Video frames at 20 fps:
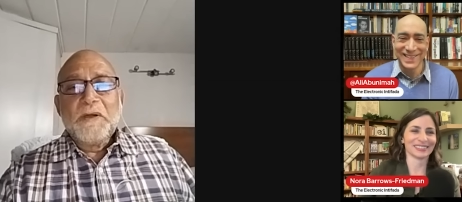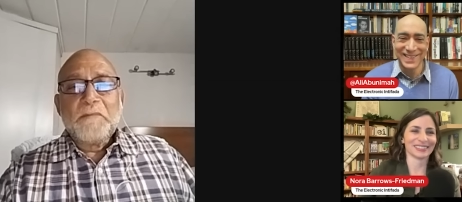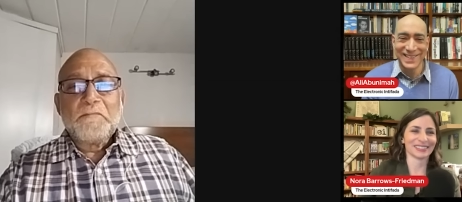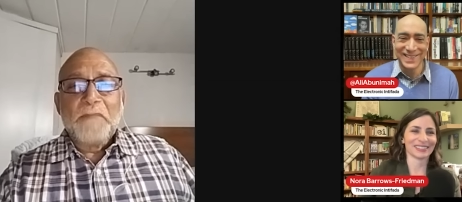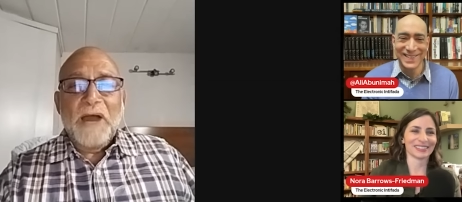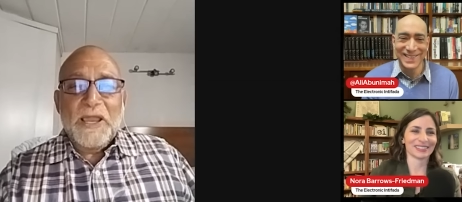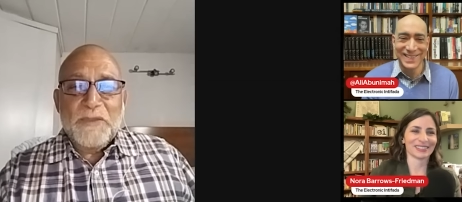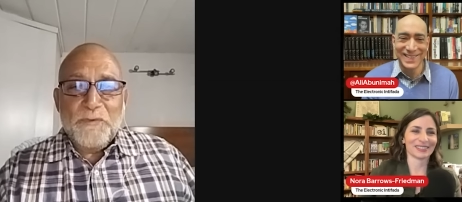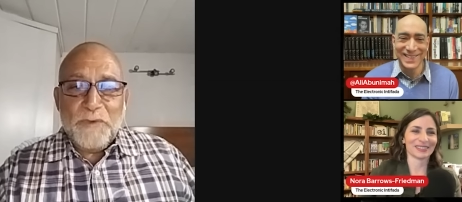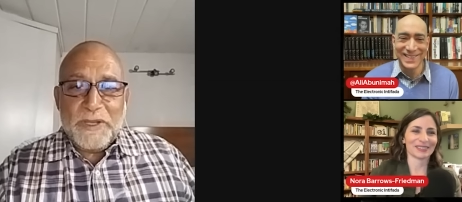
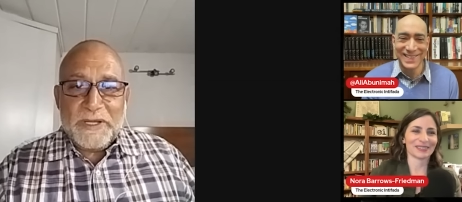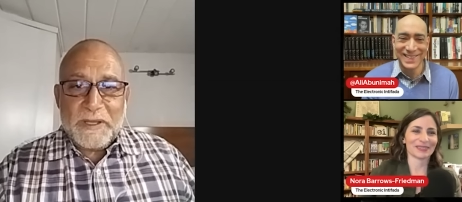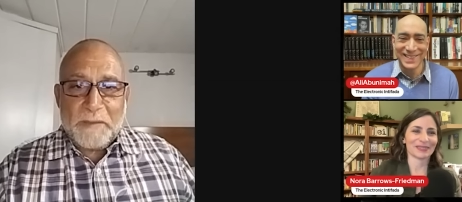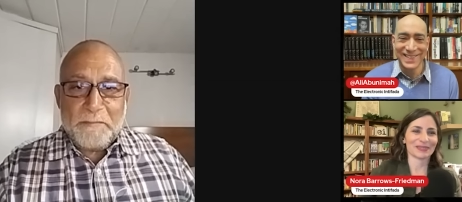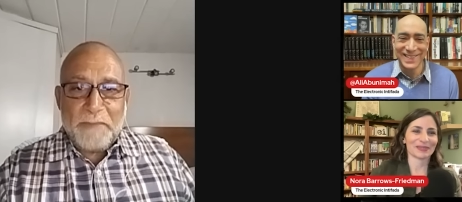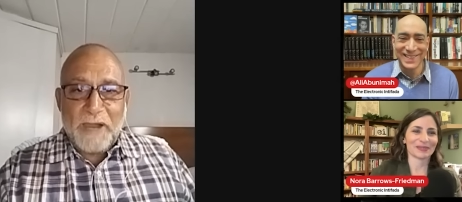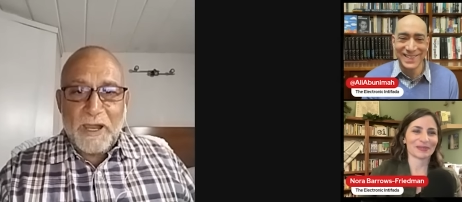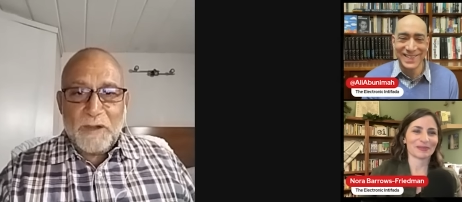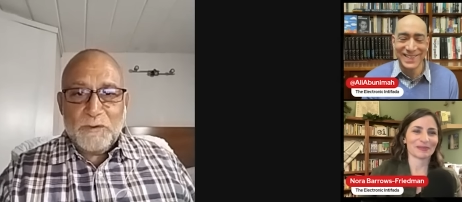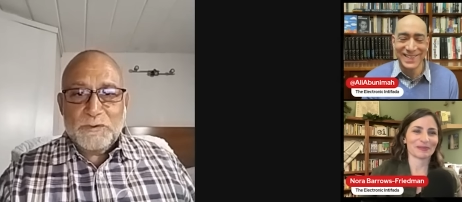Speaker 1: my
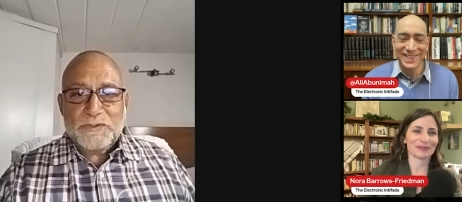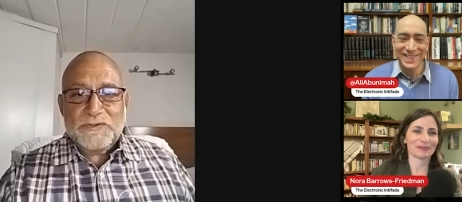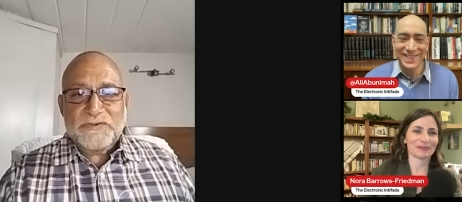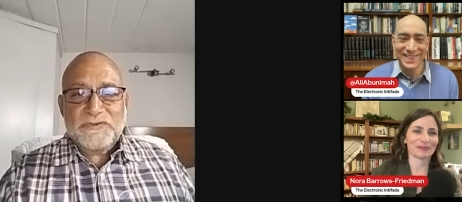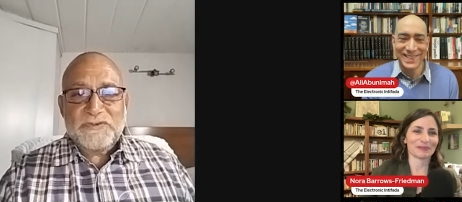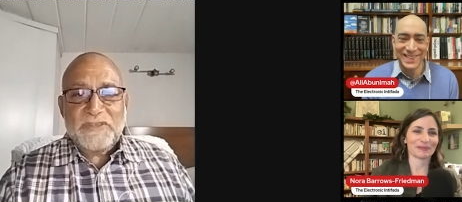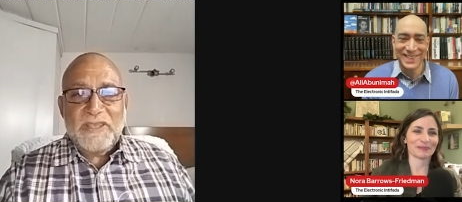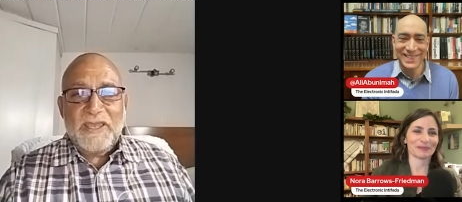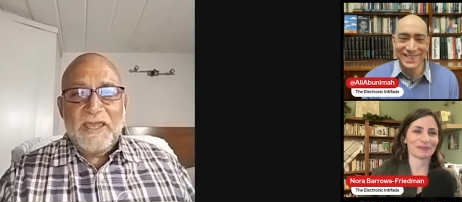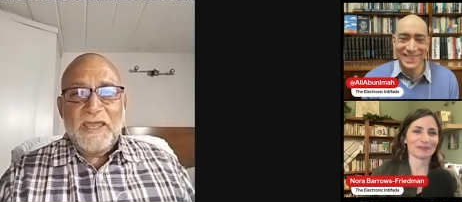
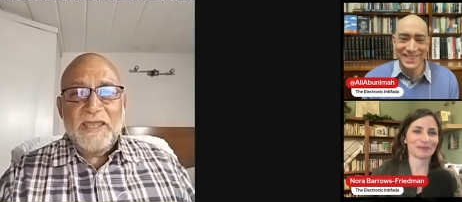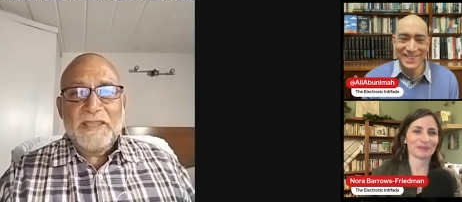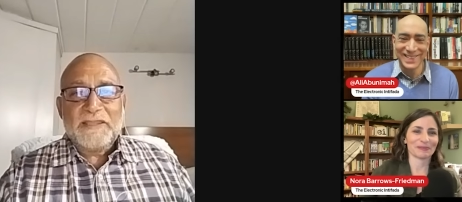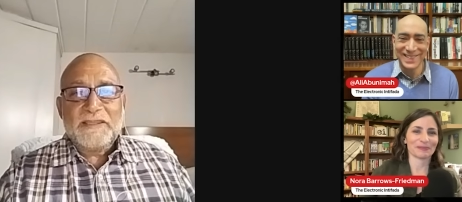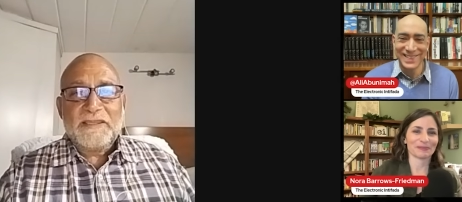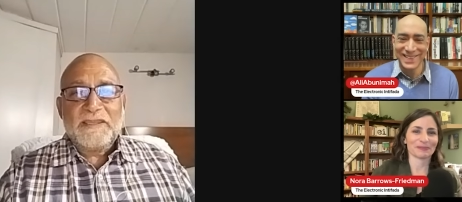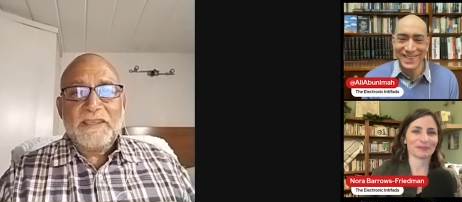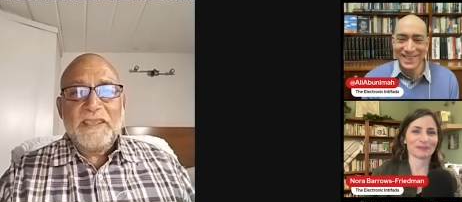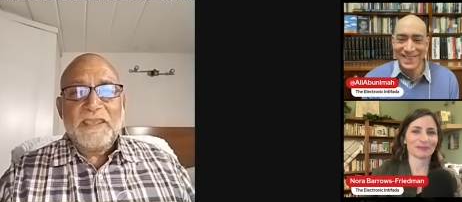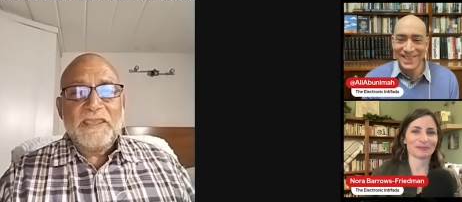whereabouts
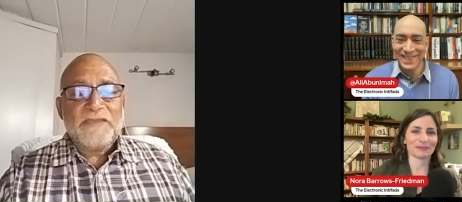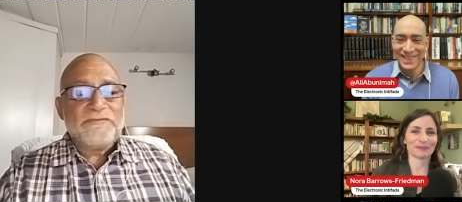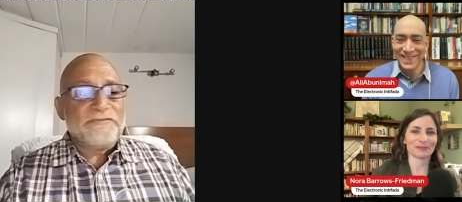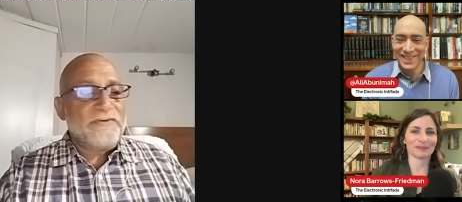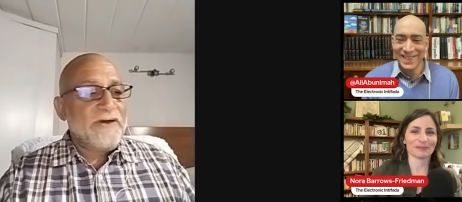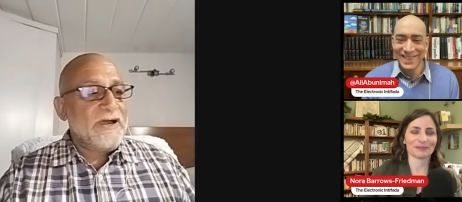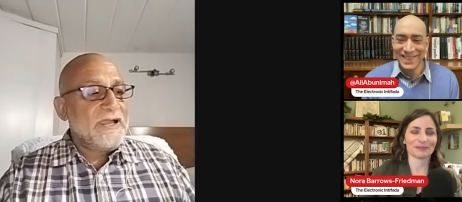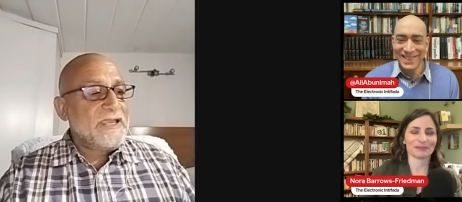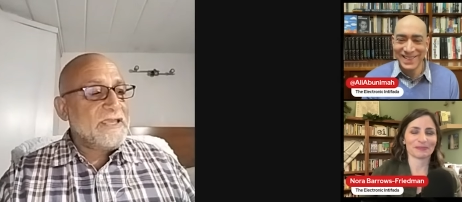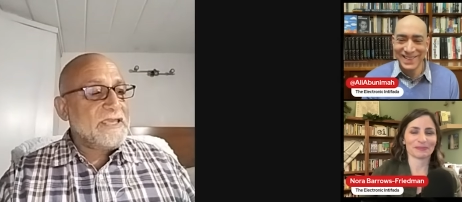and if
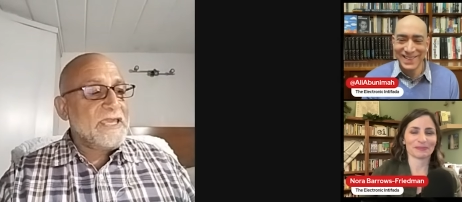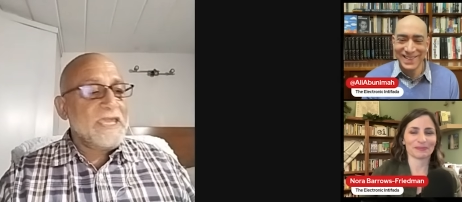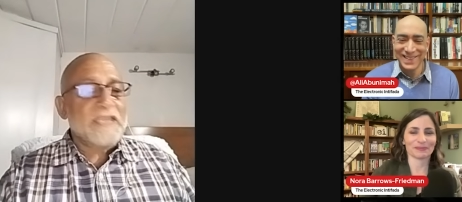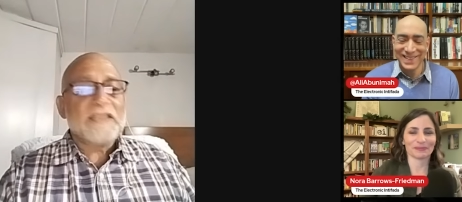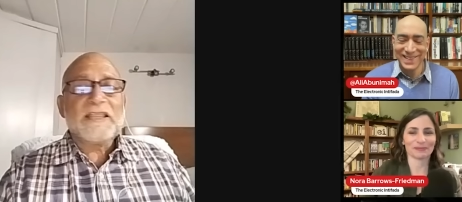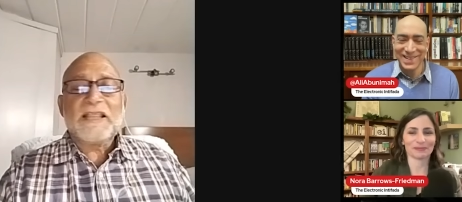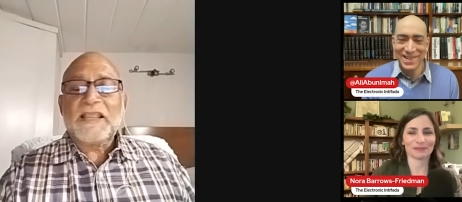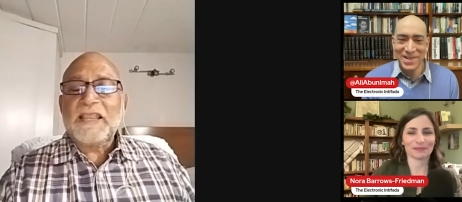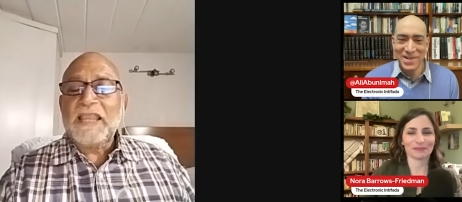i get